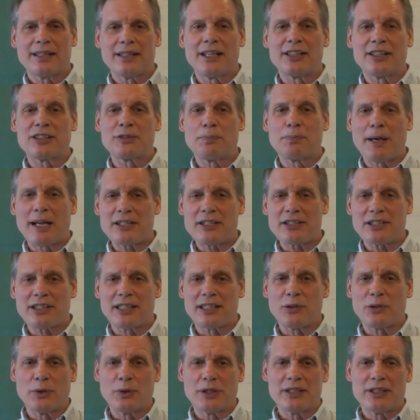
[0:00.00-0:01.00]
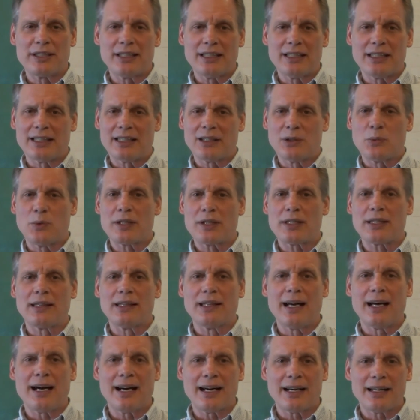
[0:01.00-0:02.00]
especially when dealing with
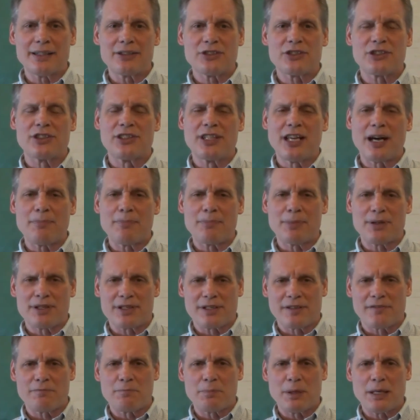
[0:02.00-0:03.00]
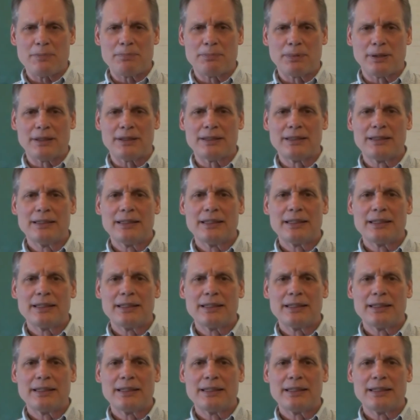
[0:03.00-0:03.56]
large numbers of people,